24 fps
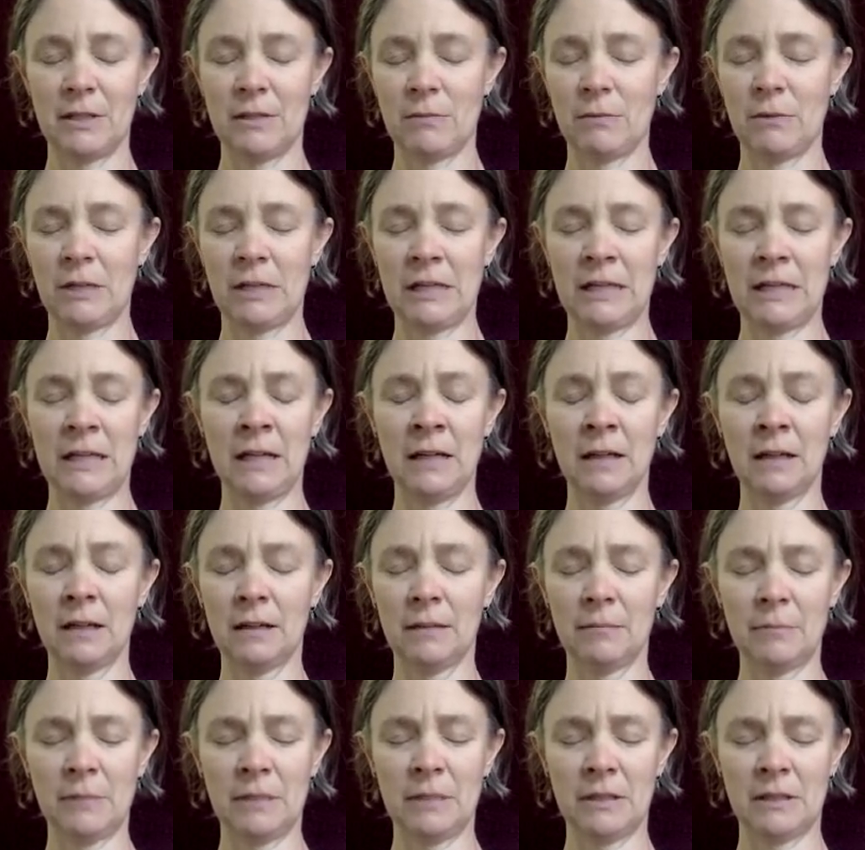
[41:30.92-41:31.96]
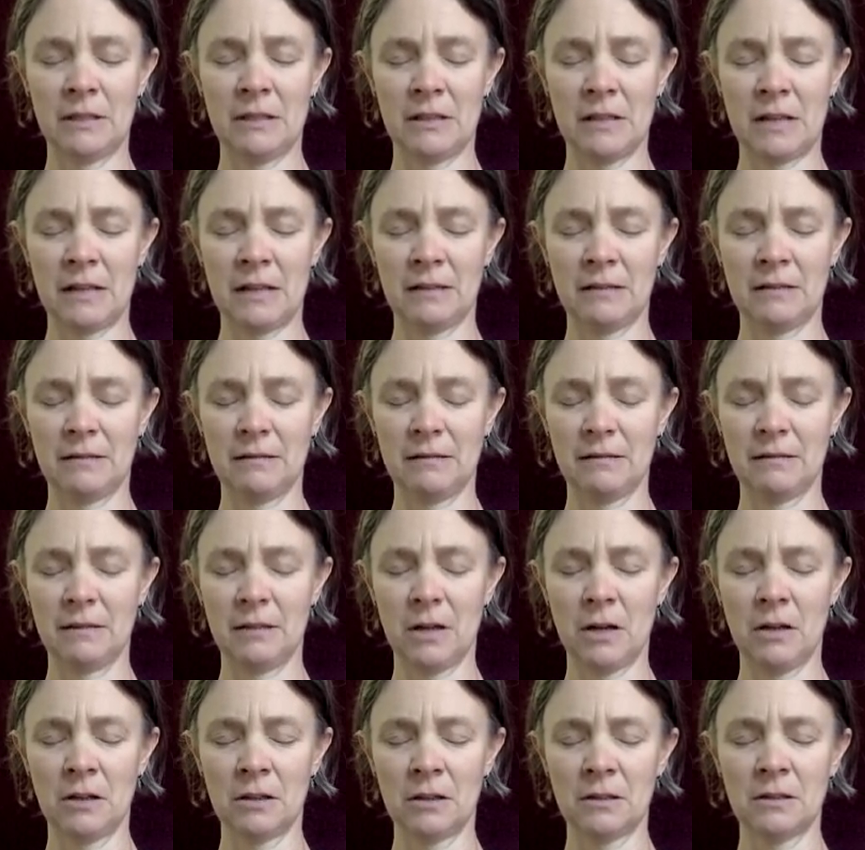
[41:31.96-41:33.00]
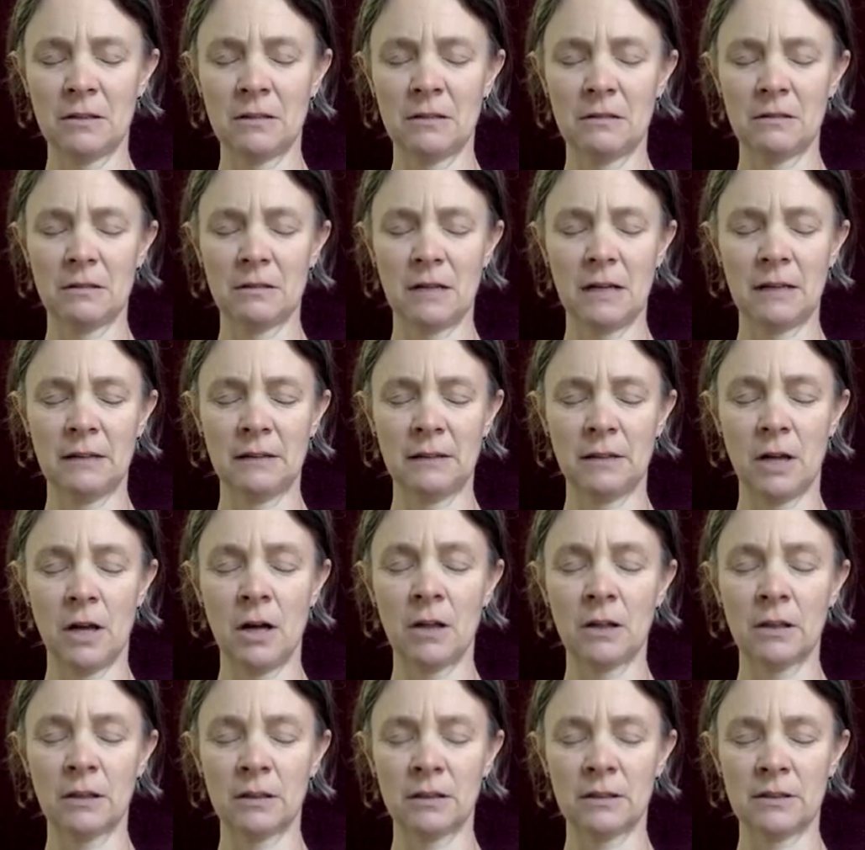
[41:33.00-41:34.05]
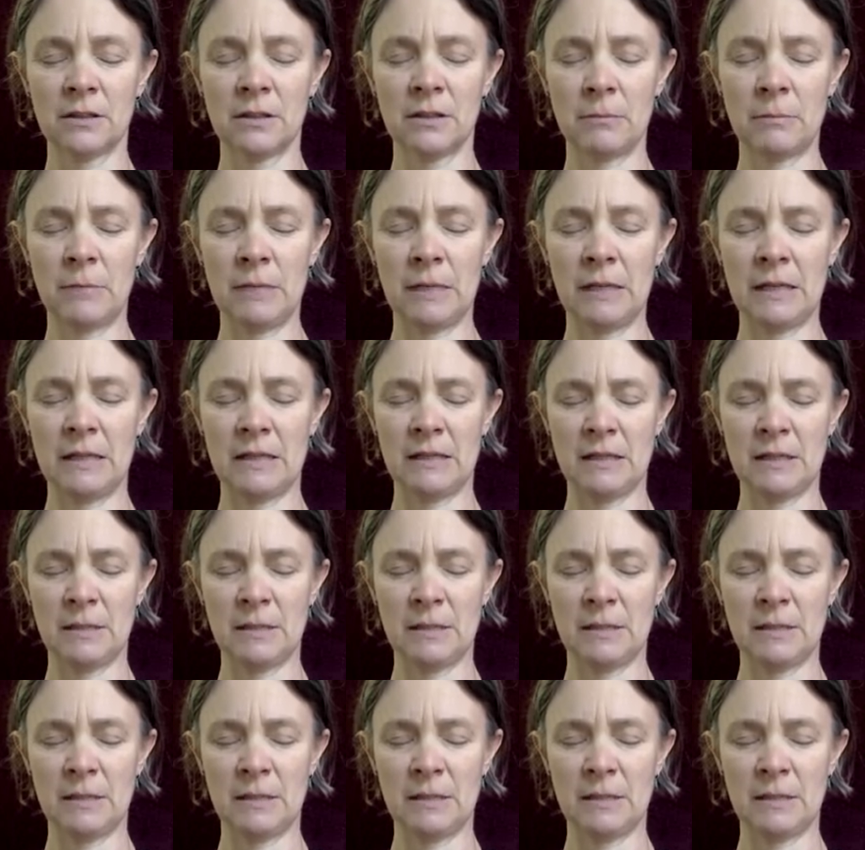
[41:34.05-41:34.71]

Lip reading: we're here, because I long to be in